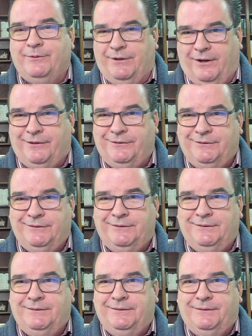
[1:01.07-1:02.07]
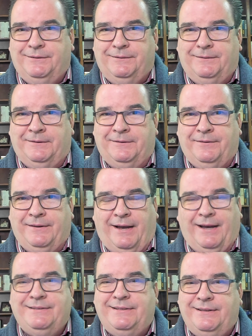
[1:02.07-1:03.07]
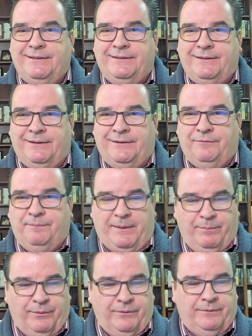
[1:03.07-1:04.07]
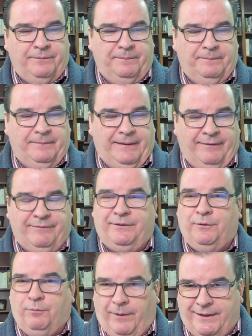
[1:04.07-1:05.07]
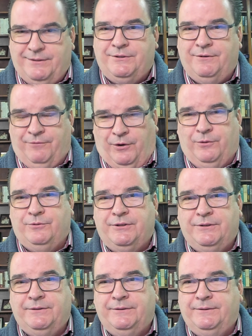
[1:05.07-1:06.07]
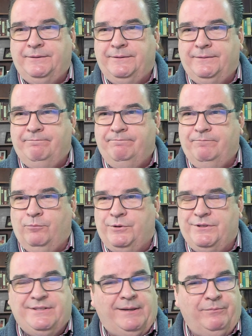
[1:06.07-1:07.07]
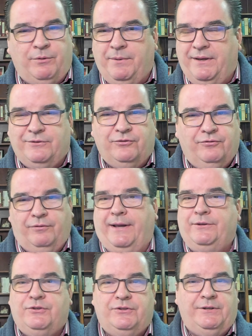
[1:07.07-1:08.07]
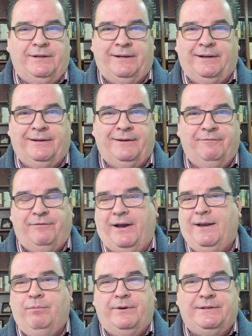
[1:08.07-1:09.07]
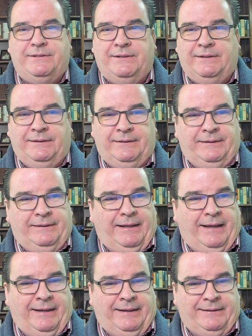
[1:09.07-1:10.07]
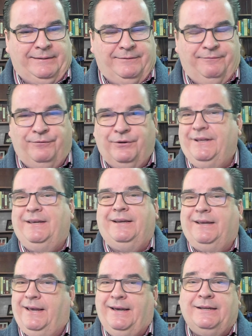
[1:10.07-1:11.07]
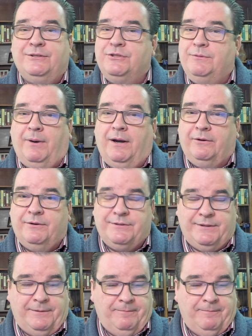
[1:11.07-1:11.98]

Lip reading: on, the idea of people having the right to vote would seem to be entrenched in a vibrant and fully engaged democracy.